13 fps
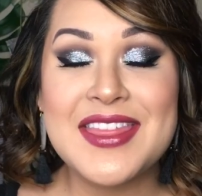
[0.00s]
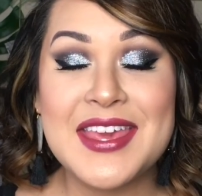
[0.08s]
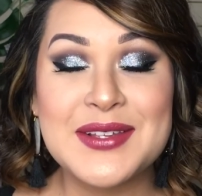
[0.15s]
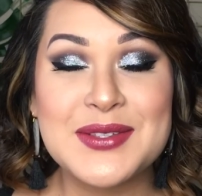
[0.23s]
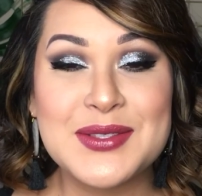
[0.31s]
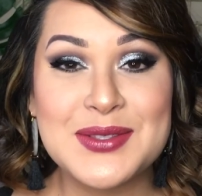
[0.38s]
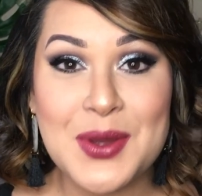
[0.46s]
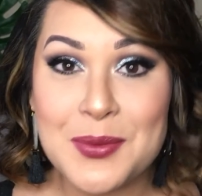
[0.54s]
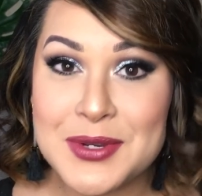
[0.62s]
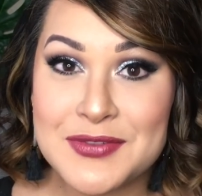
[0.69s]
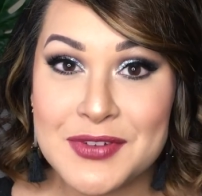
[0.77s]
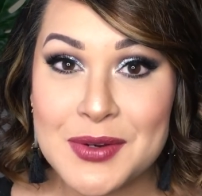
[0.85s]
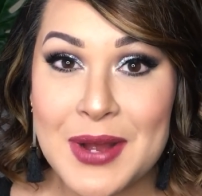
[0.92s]
Thanks so
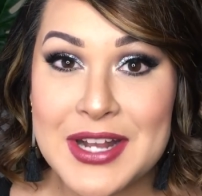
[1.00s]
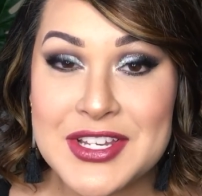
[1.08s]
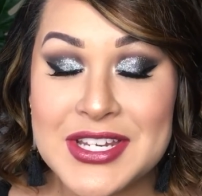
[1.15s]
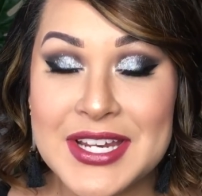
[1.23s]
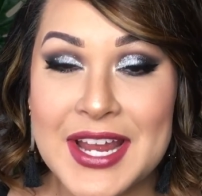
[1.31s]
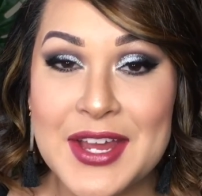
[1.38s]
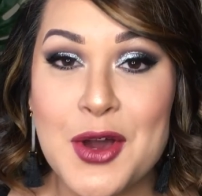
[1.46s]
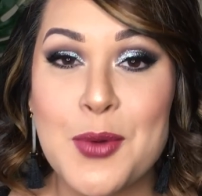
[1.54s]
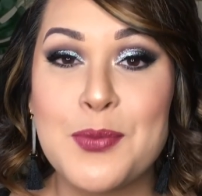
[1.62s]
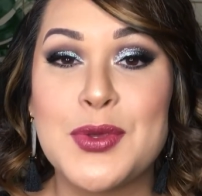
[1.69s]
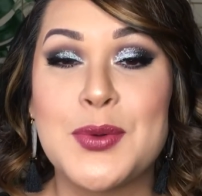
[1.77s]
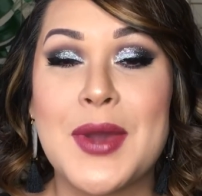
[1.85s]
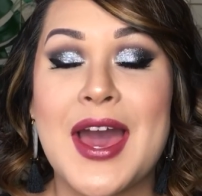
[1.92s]
much for watching. I
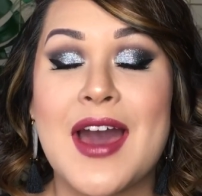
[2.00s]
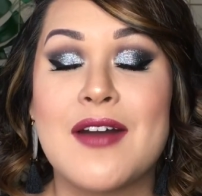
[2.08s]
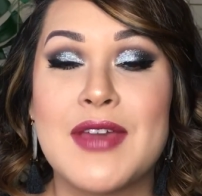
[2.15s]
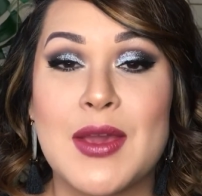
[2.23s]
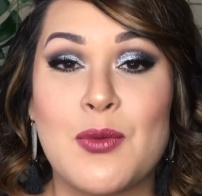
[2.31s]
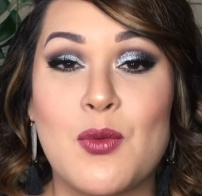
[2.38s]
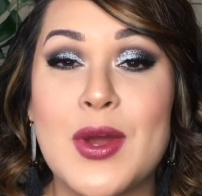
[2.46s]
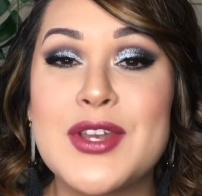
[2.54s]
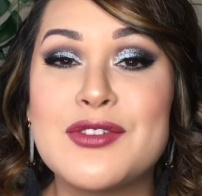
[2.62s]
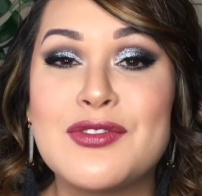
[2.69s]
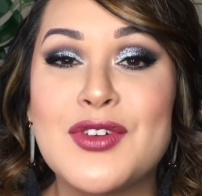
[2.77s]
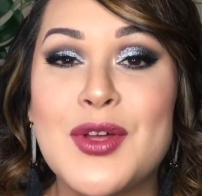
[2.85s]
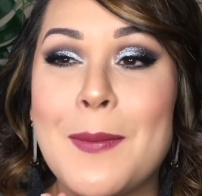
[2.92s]
hope you have a
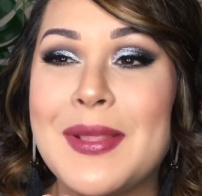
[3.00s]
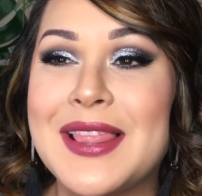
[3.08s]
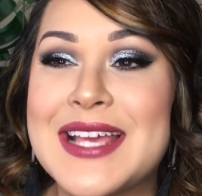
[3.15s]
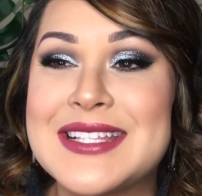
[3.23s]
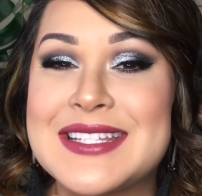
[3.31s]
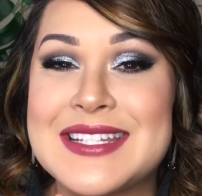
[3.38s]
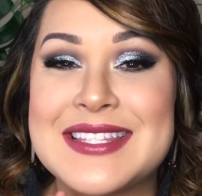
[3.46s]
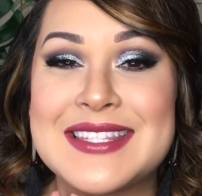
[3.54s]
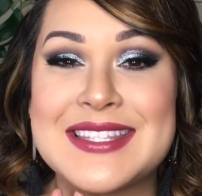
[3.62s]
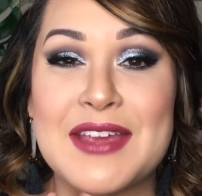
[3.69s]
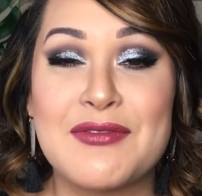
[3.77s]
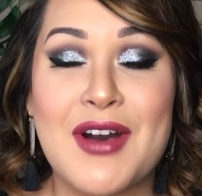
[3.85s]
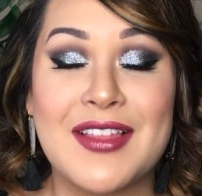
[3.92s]
wonderful, blessed, and
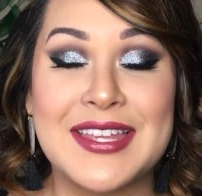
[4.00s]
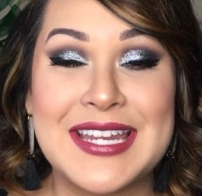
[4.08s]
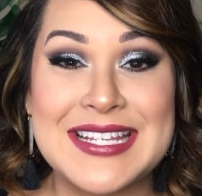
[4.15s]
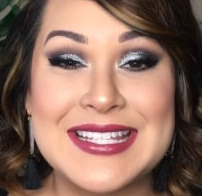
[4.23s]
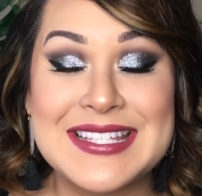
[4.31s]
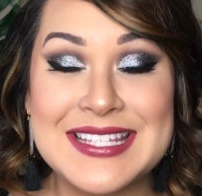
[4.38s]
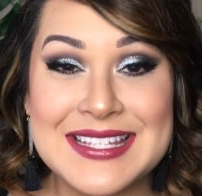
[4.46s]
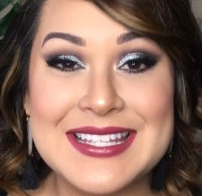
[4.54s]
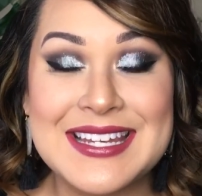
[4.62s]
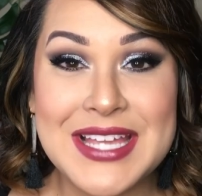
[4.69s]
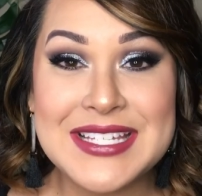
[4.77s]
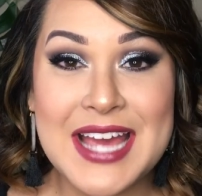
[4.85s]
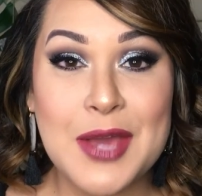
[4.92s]
safe holiday
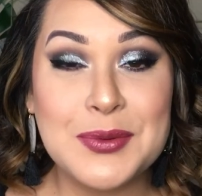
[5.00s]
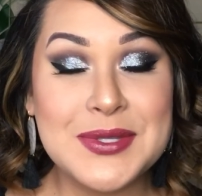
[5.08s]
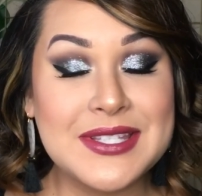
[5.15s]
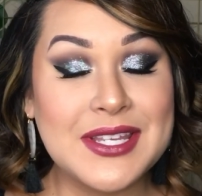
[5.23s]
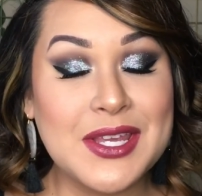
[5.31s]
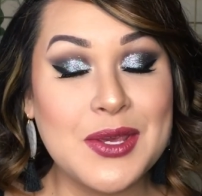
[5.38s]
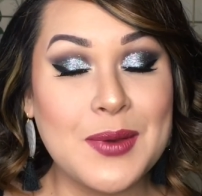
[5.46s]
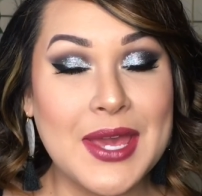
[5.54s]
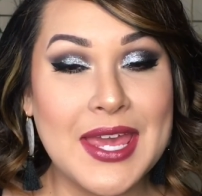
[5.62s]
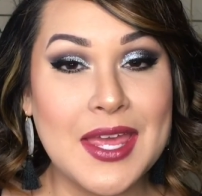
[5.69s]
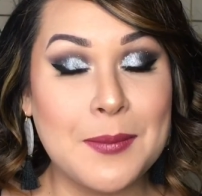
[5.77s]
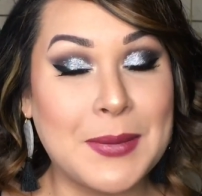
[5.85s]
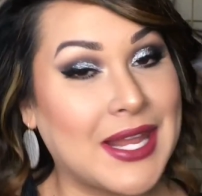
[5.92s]
season, and I will see you
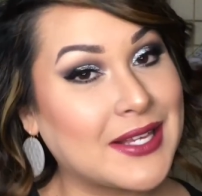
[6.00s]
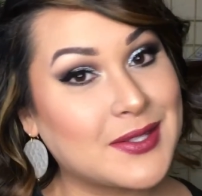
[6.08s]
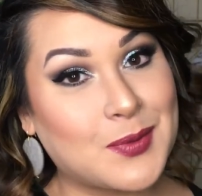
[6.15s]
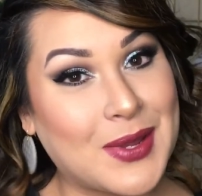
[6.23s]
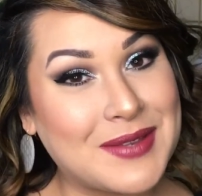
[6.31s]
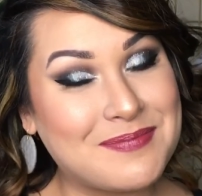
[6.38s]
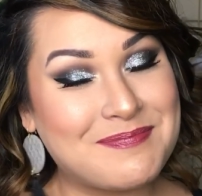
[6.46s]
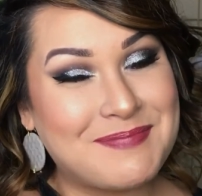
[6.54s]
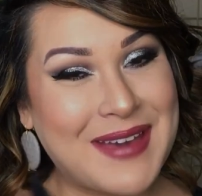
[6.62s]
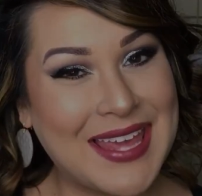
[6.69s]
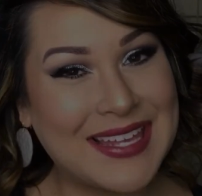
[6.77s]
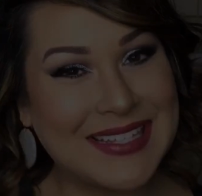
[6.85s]
in my next one. Bye.